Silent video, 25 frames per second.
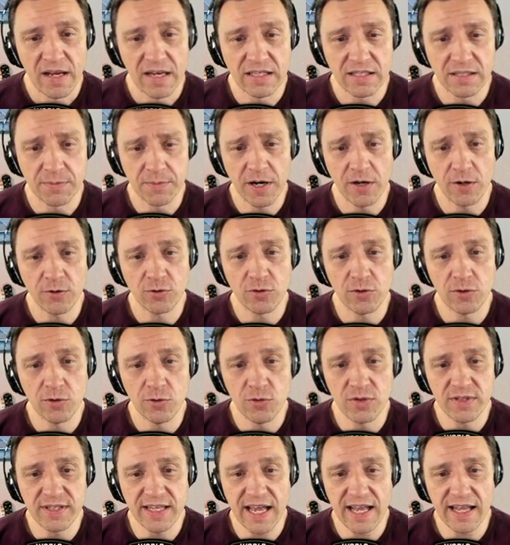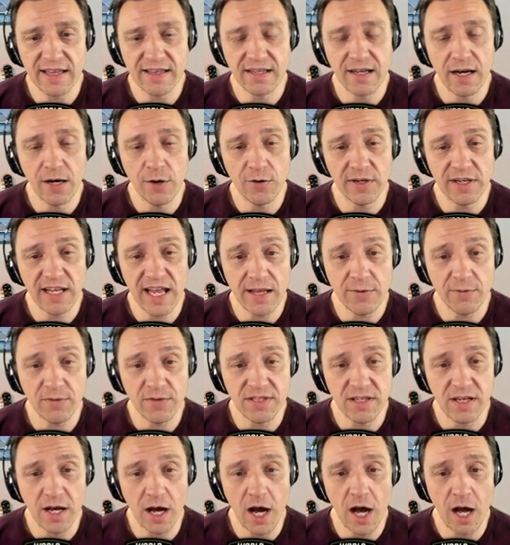He's about to lose that tower. That
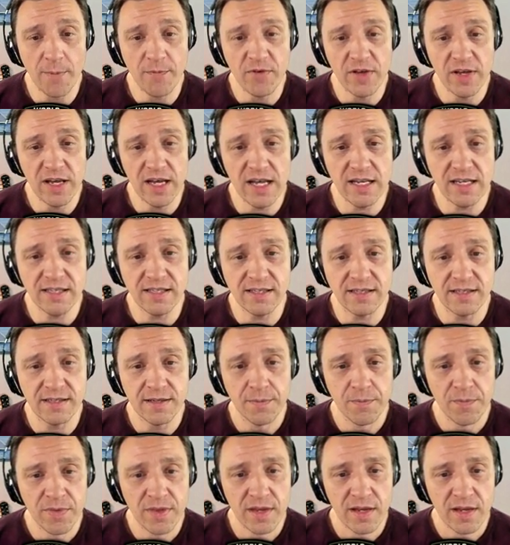was obvious.